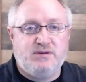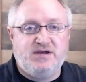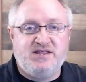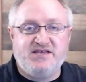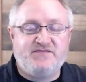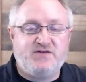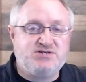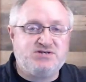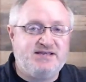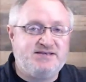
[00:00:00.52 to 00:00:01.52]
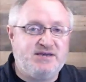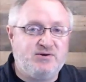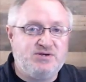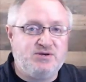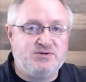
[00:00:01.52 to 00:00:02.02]
In this first aid
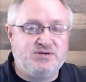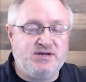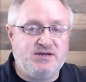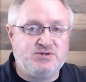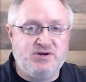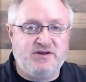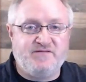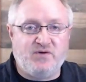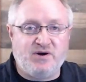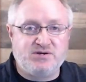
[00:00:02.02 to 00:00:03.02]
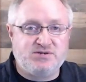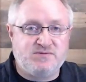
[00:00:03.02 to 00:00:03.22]
series using tuning forks,